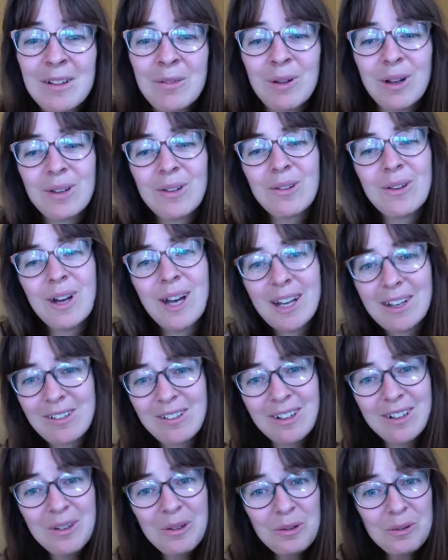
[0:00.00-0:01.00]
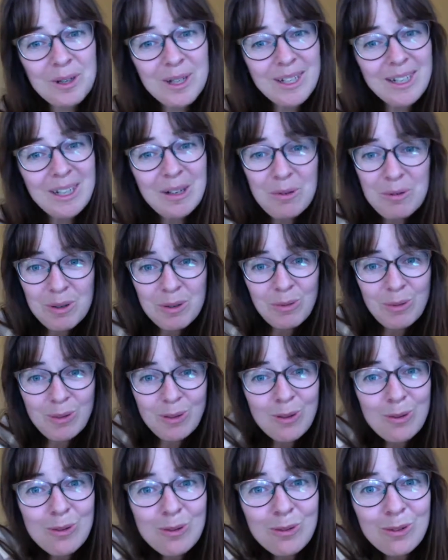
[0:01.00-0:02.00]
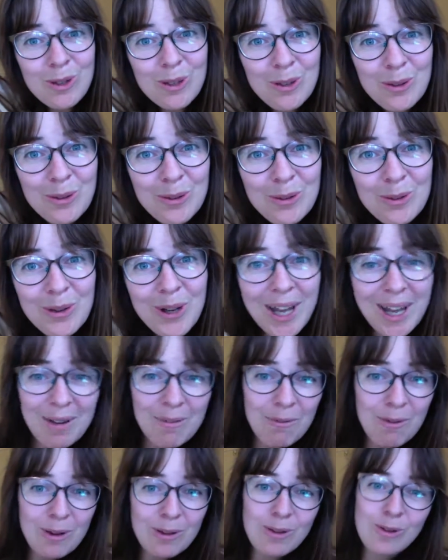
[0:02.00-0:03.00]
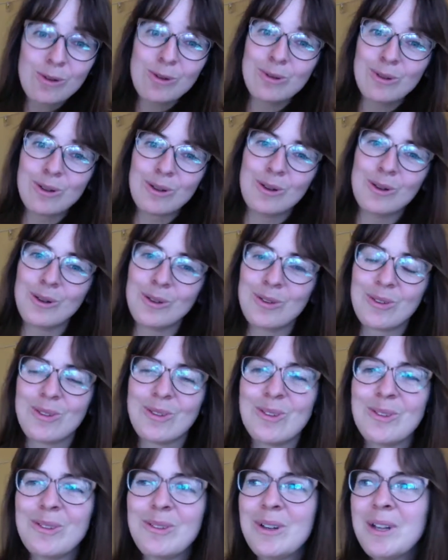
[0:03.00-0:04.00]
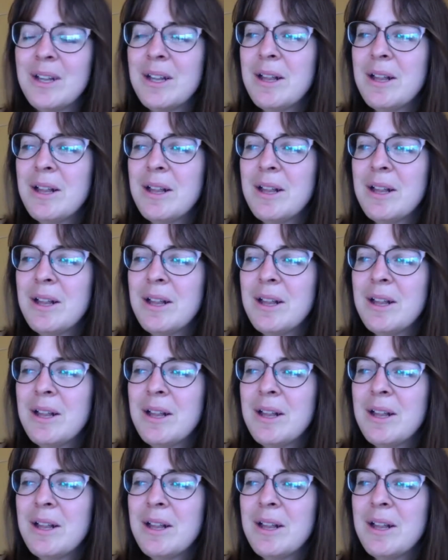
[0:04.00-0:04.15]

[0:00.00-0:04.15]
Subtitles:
Well, you actually already knew what was good for you and what you were called to.